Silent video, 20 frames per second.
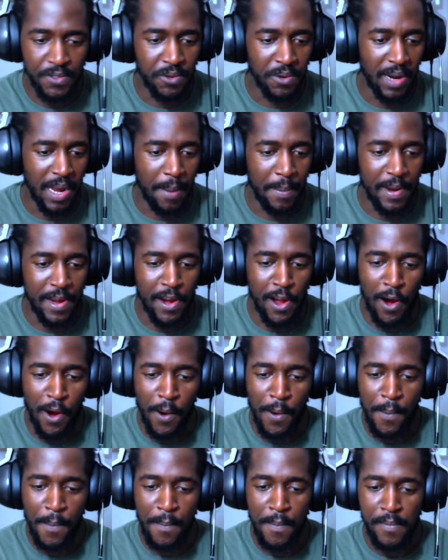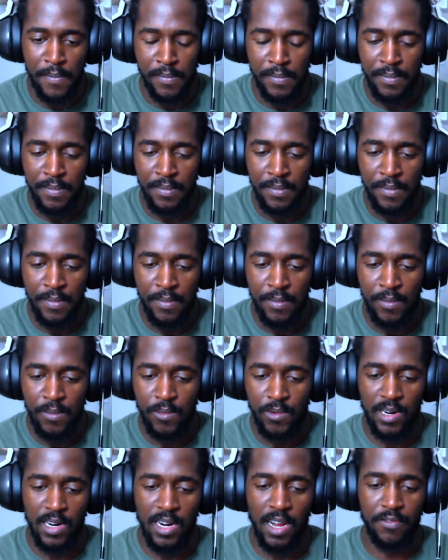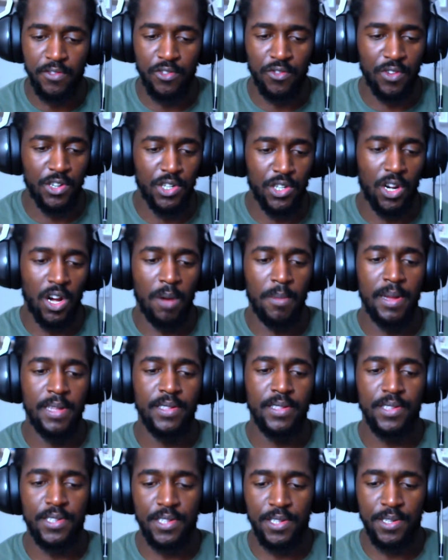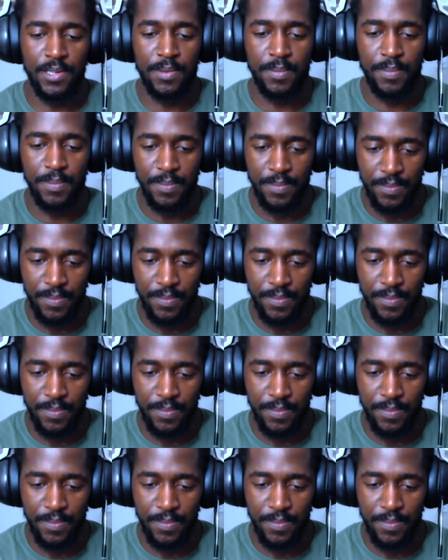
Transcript: Do let me know. Would love to read your comments.